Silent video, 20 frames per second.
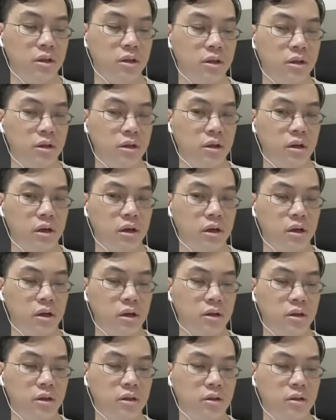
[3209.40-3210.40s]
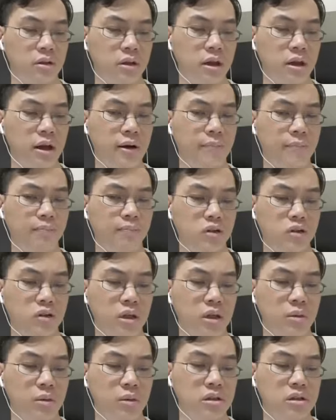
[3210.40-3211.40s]
Uh, yeah, so
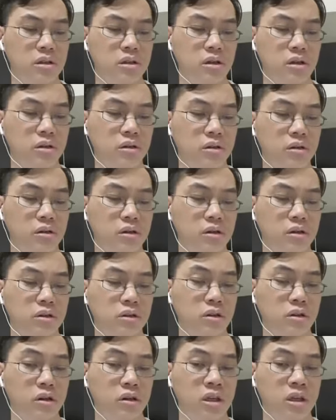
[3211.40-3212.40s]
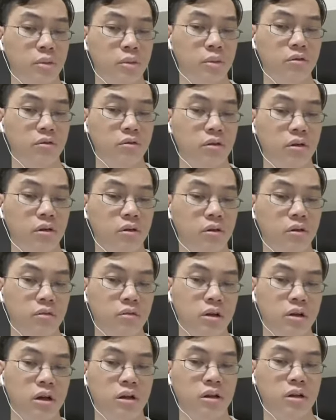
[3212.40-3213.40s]
that means that you're just gonna keep on.
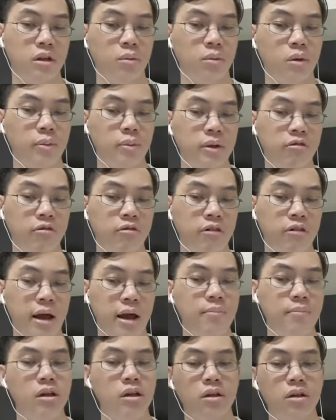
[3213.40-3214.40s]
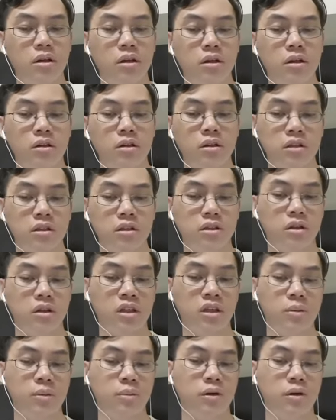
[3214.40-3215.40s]
Uh, the moment they ram, it's going to
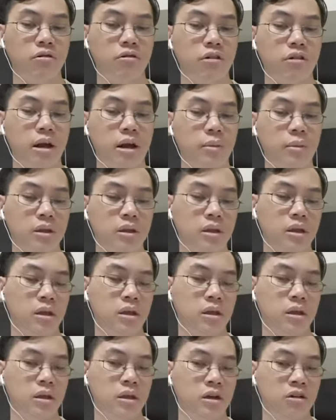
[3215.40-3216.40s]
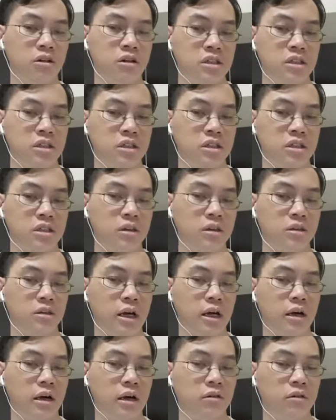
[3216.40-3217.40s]
keep on ramming the creature
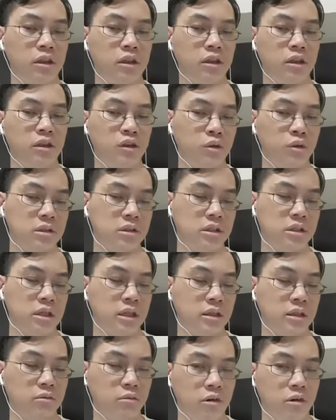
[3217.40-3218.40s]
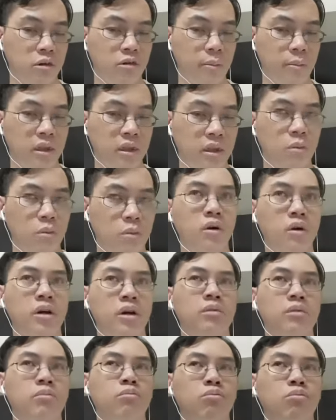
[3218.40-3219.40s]
down until it can't be rammed anymore
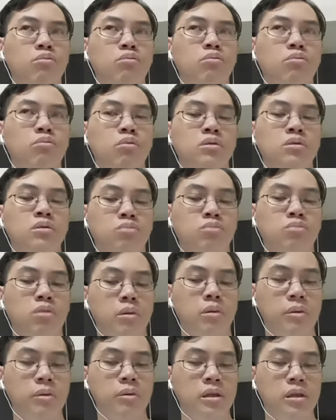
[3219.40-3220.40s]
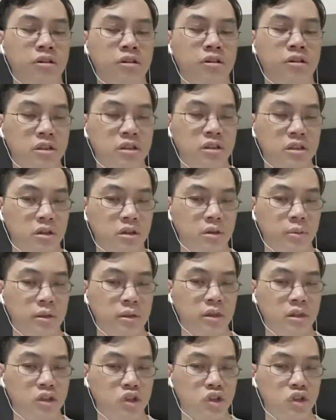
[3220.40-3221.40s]
and most probably the creature is going to be
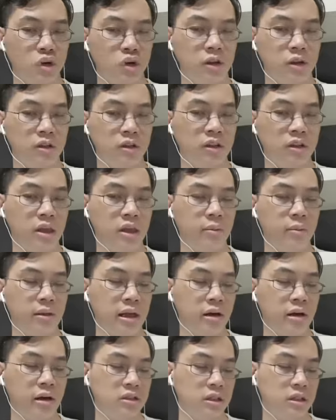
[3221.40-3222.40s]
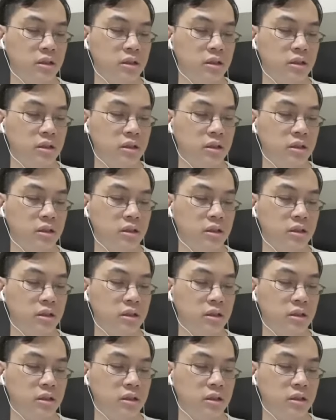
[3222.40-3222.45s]
destroyed if the DM allows it.